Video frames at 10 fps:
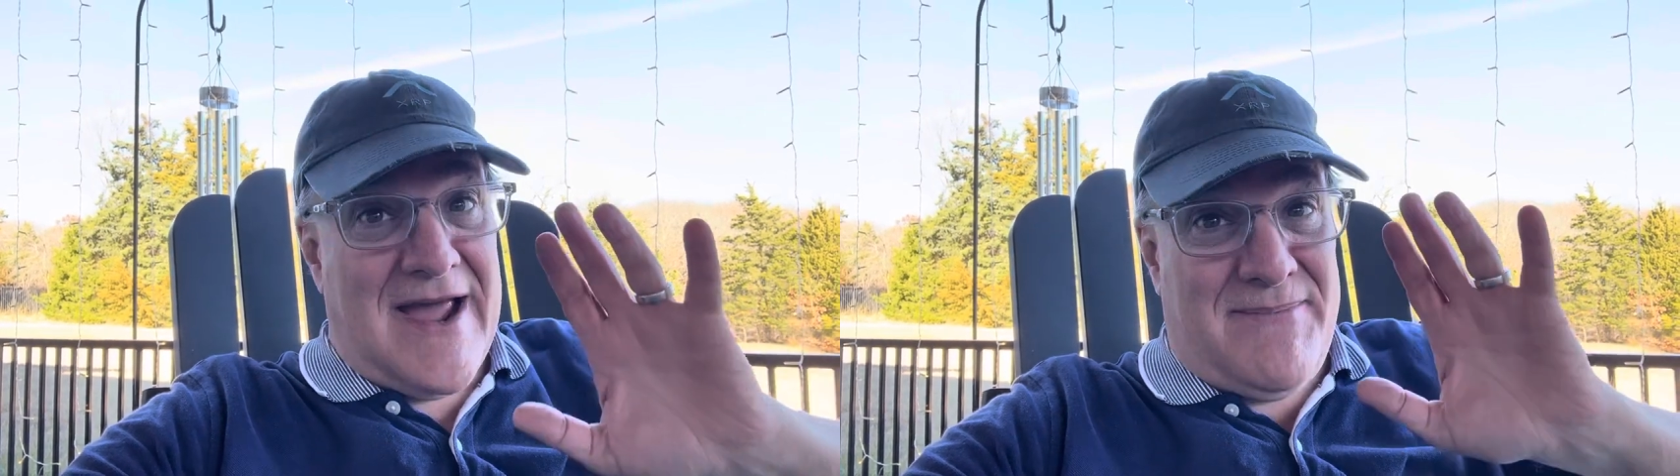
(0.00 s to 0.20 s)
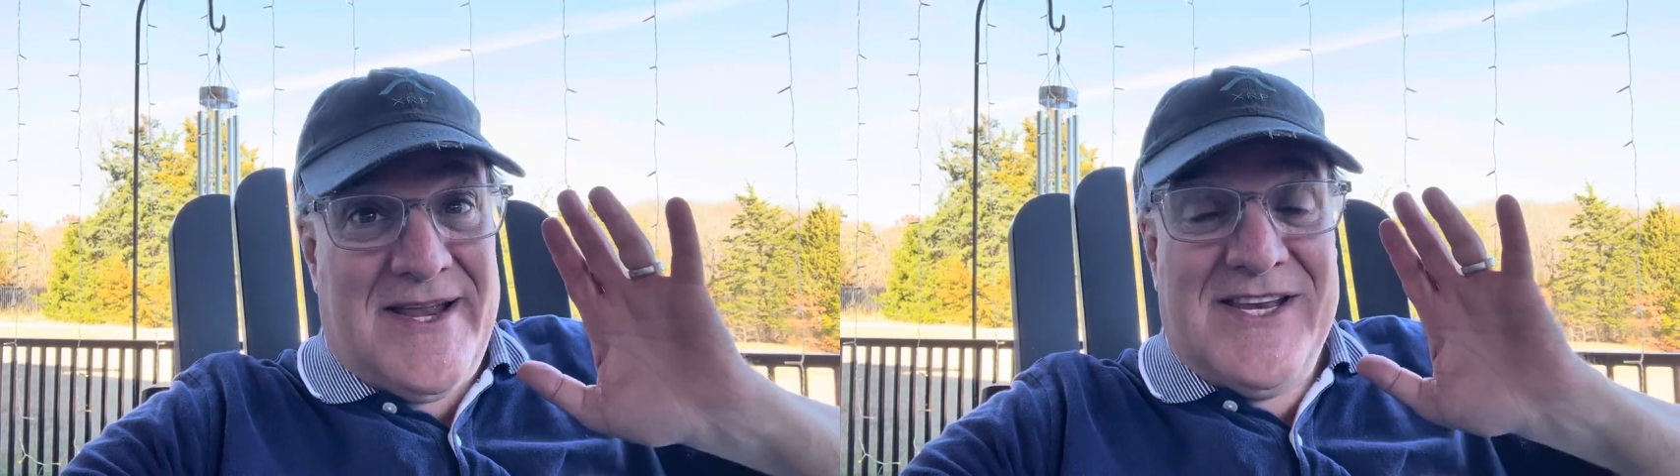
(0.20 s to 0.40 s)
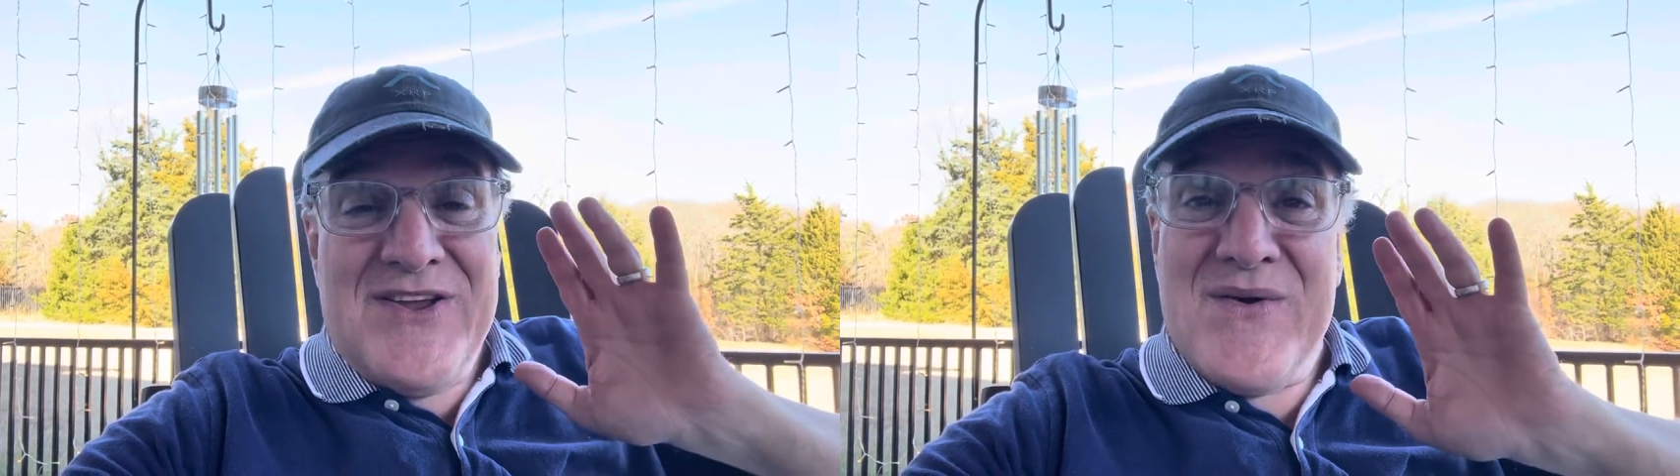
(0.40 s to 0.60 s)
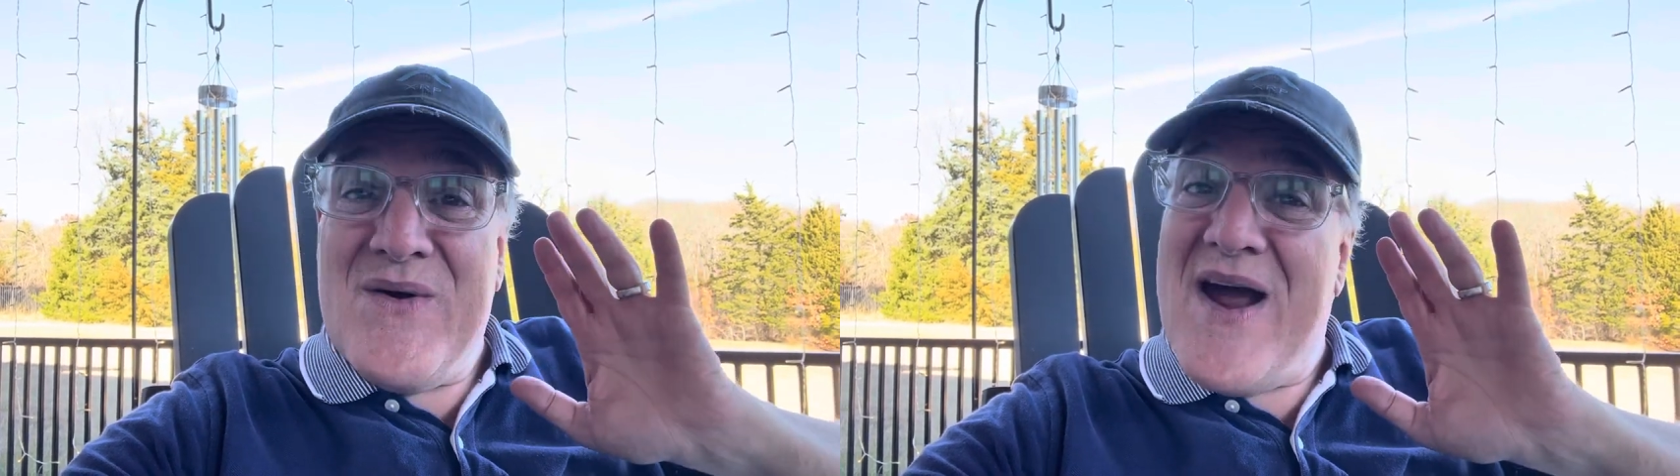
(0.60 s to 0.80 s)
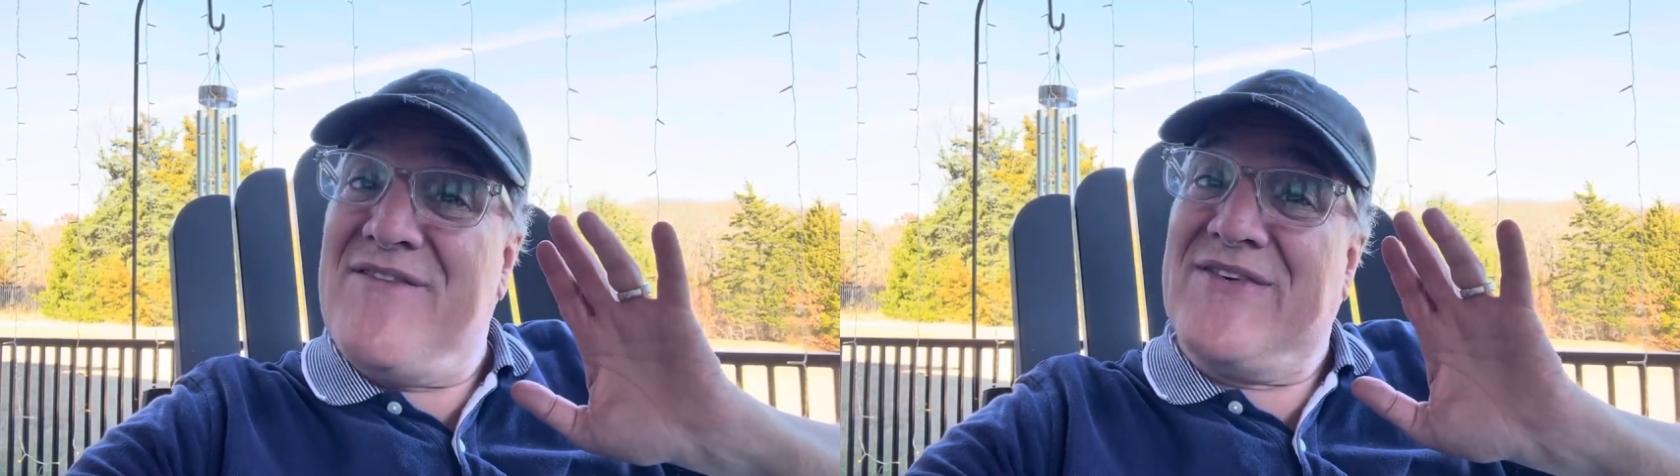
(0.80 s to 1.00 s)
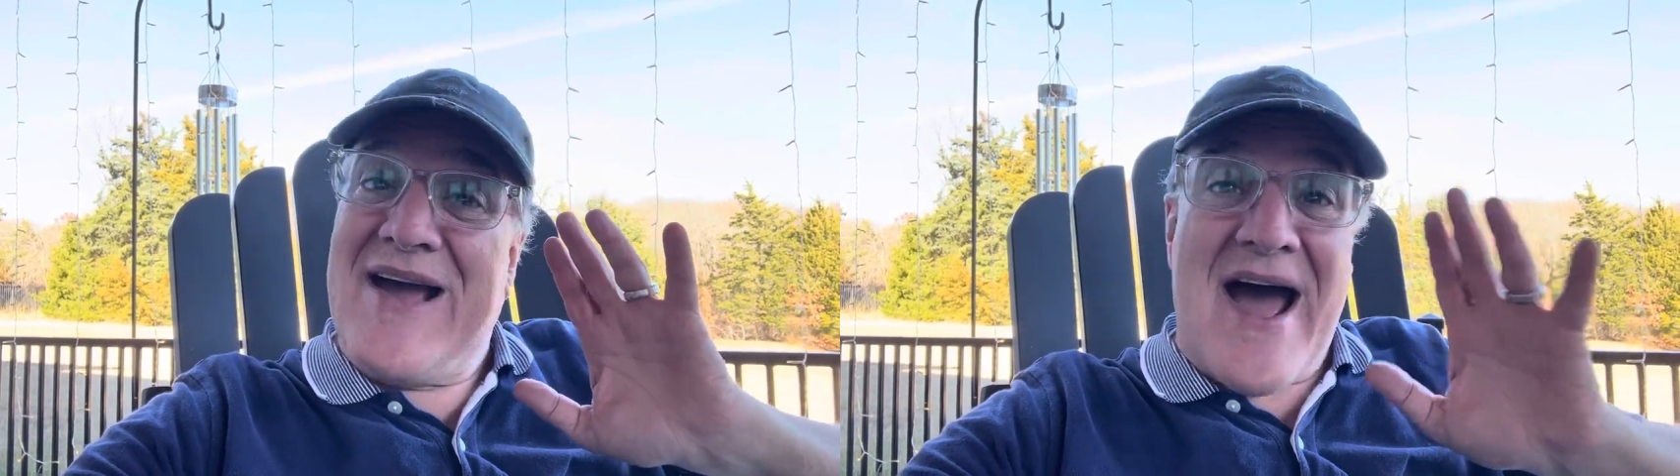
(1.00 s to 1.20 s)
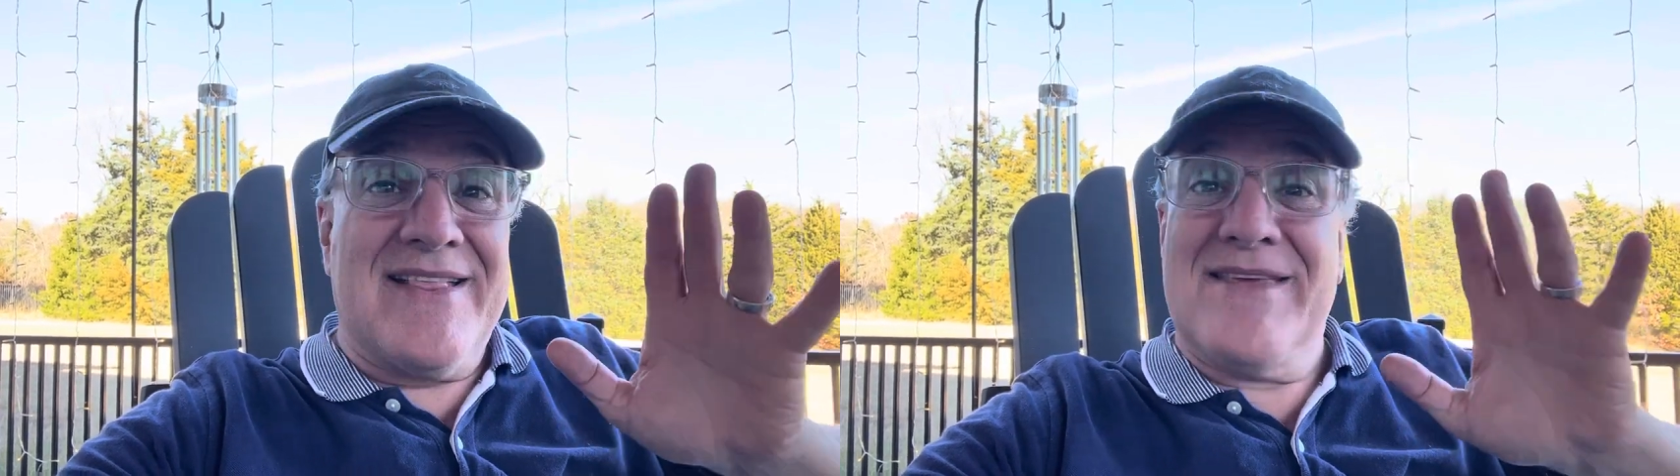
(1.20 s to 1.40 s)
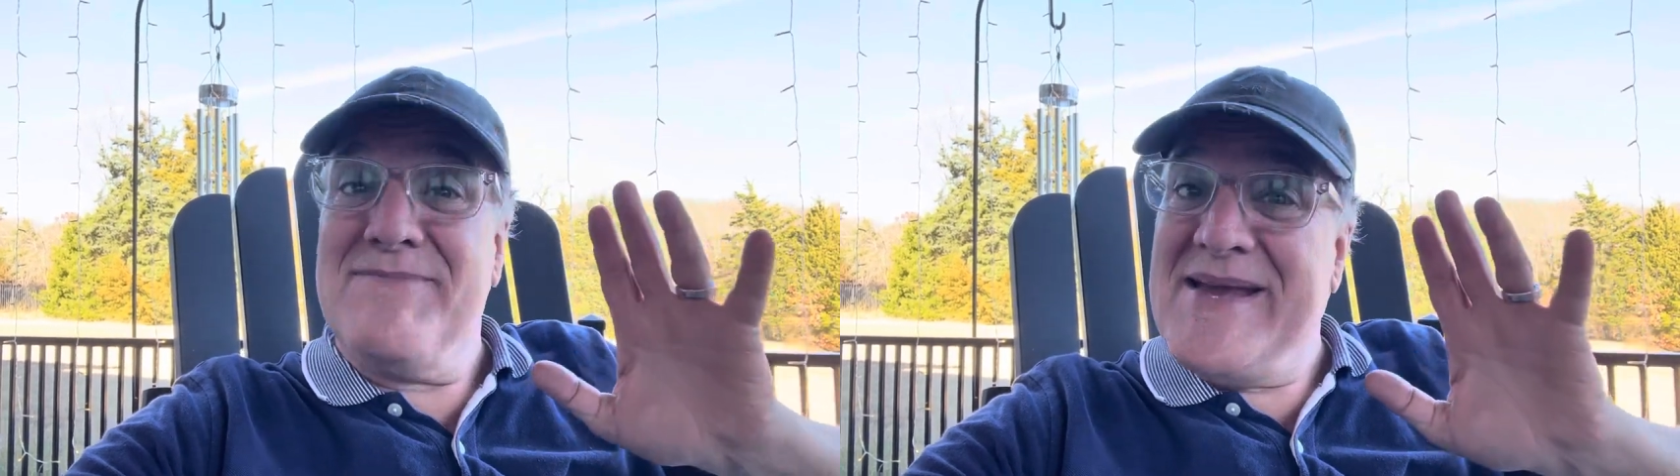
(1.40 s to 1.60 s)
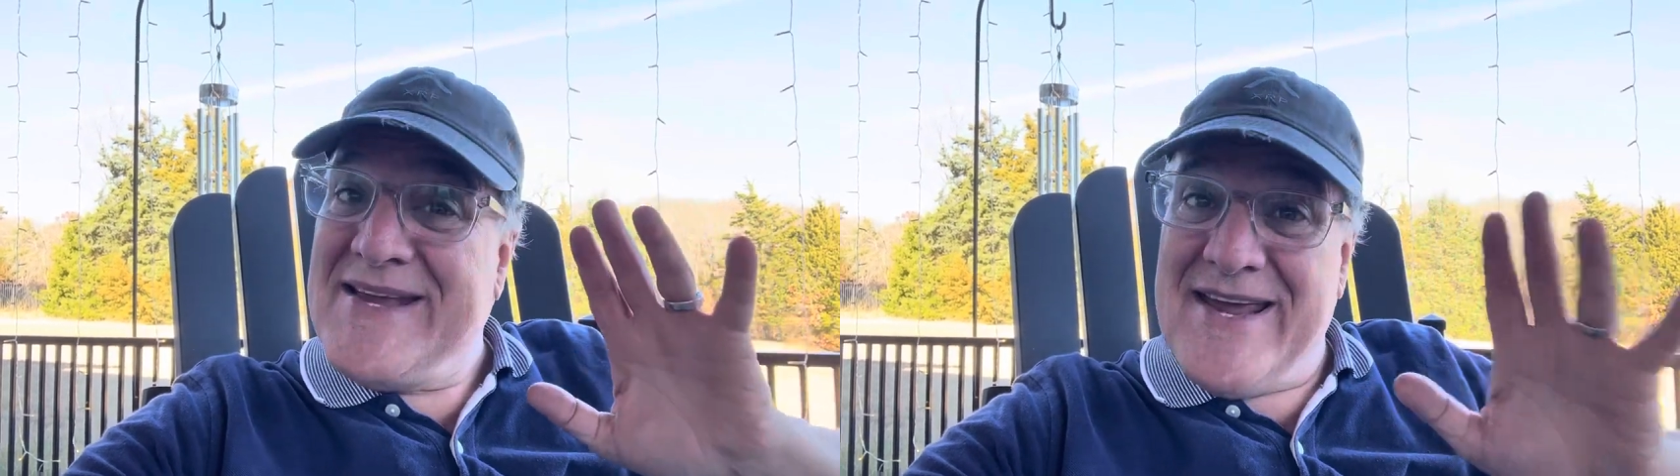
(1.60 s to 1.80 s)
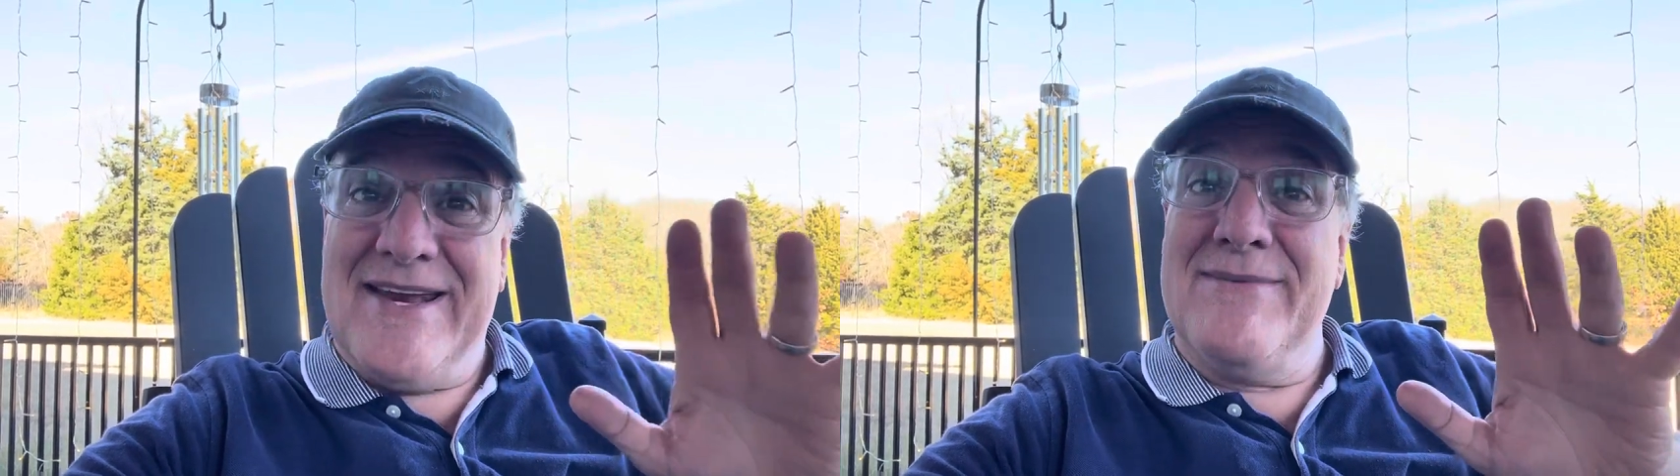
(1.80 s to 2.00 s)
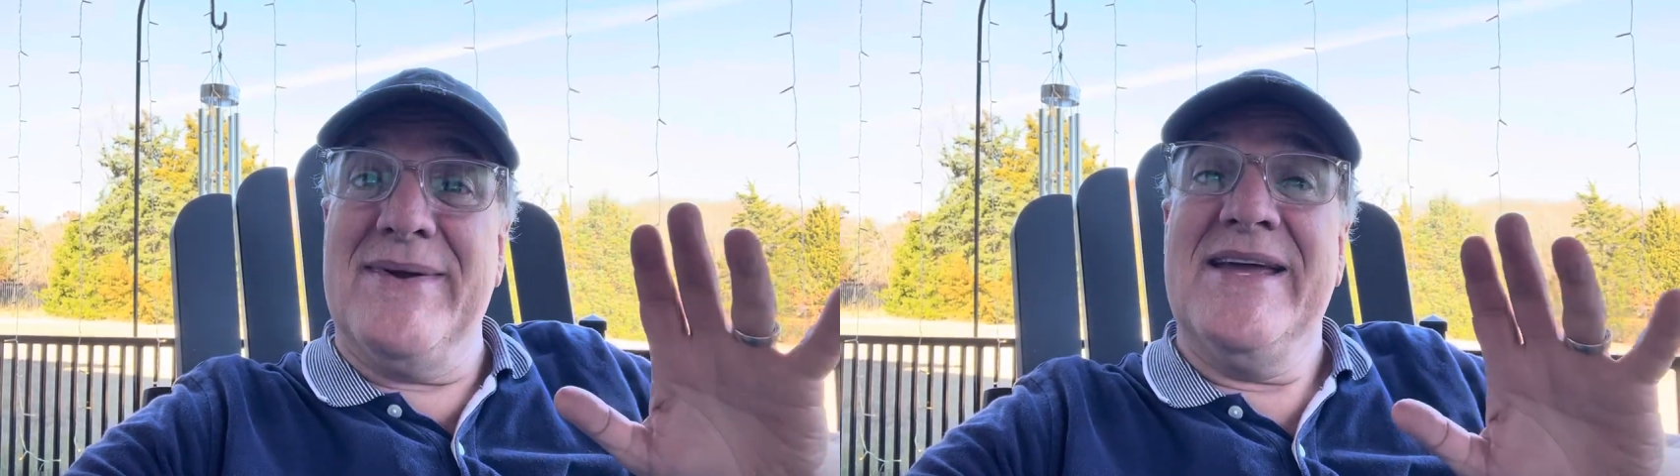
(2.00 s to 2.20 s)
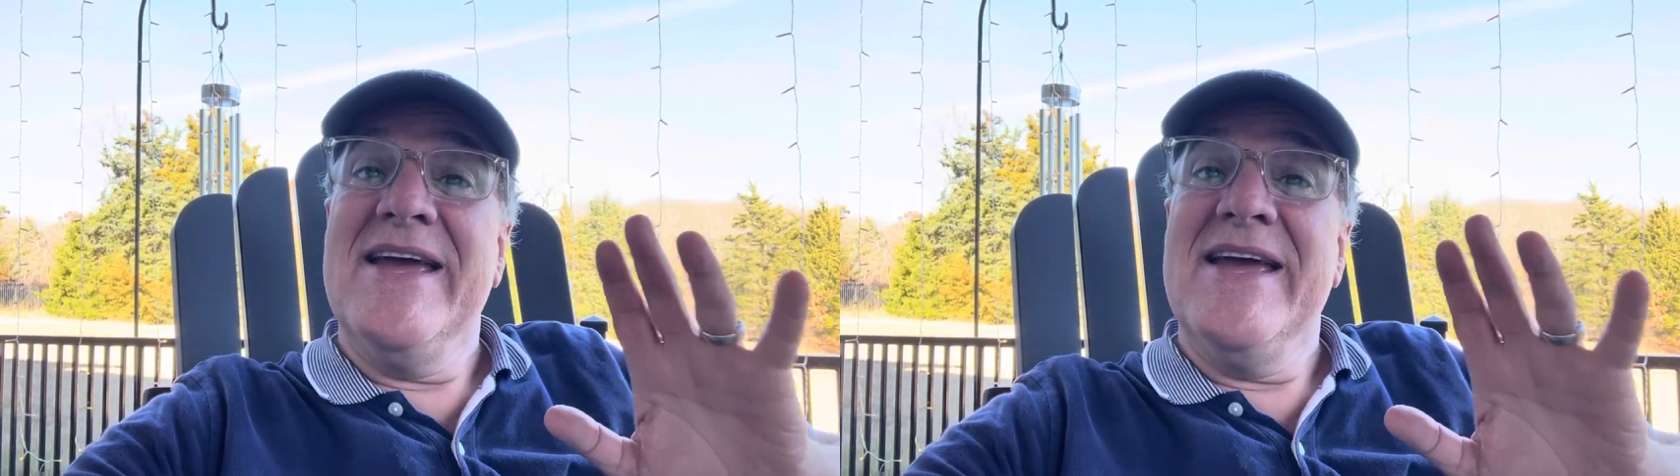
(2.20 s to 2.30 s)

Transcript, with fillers: I mean, you have got to be kidding me.